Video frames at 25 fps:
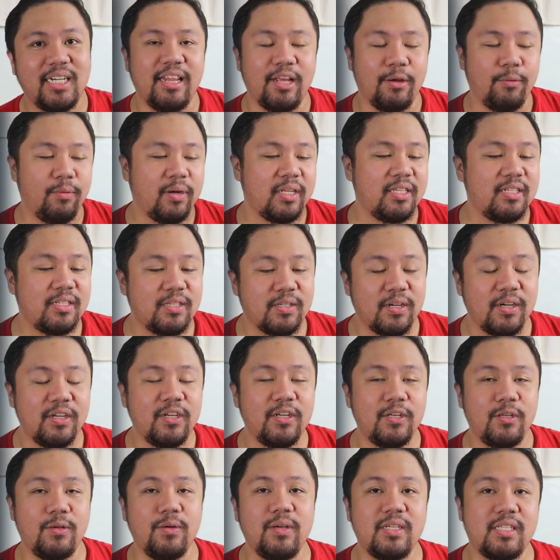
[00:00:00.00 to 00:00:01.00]
And then what it's
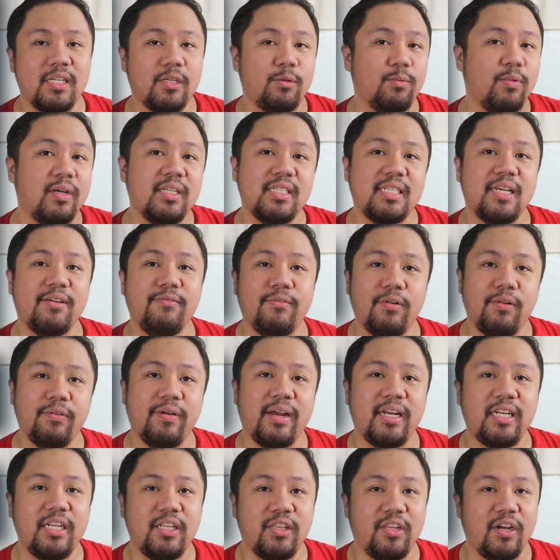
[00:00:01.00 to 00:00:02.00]
gonna do is that once I've
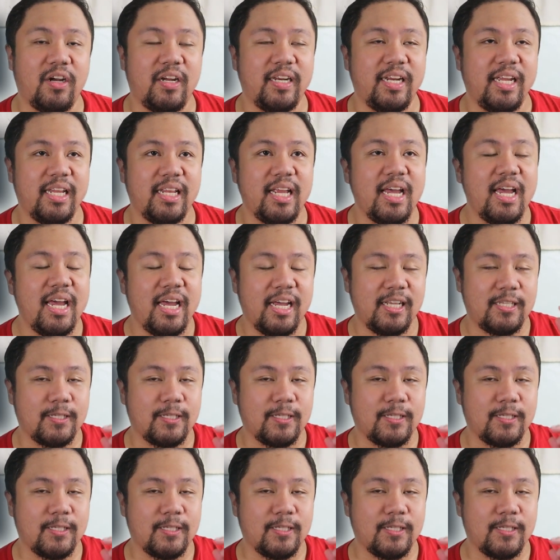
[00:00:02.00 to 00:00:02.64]
already done it,